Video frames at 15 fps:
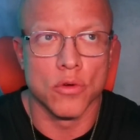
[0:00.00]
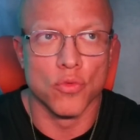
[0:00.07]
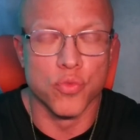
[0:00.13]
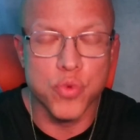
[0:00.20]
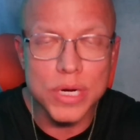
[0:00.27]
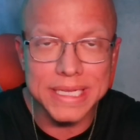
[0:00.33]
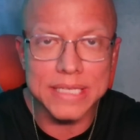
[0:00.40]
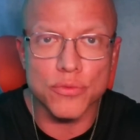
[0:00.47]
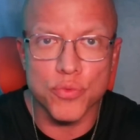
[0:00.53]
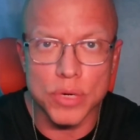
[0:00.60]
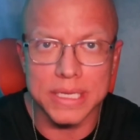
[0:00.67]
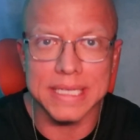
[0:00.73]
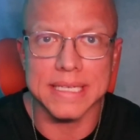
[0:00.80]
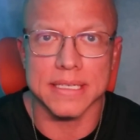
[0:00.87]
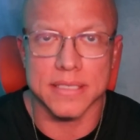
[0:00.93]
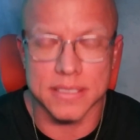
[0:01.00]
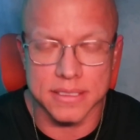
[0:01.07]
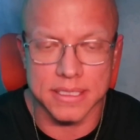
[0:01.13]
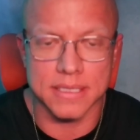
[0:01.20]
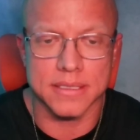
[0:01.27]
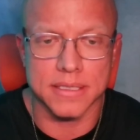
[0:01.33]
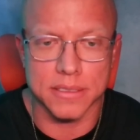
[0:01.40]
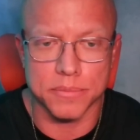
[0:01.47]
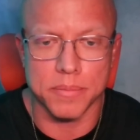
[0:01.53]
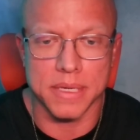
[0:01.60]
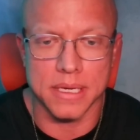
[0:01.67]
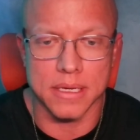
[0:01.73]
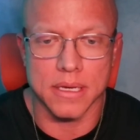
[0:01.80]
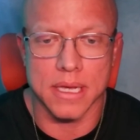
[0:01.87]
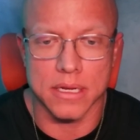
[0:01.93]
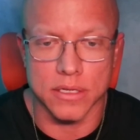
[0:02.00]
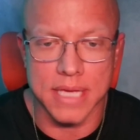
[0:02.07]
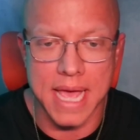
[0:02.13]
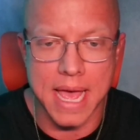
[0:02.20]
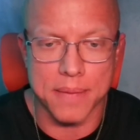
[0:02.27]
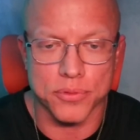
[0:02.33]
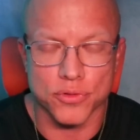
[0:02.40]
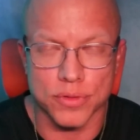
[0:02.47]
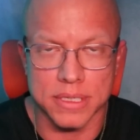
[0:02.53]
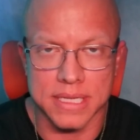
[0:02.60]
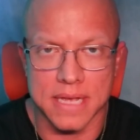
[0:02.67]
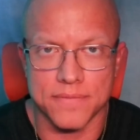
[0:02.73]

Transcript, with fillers: really, really assisted me in capturing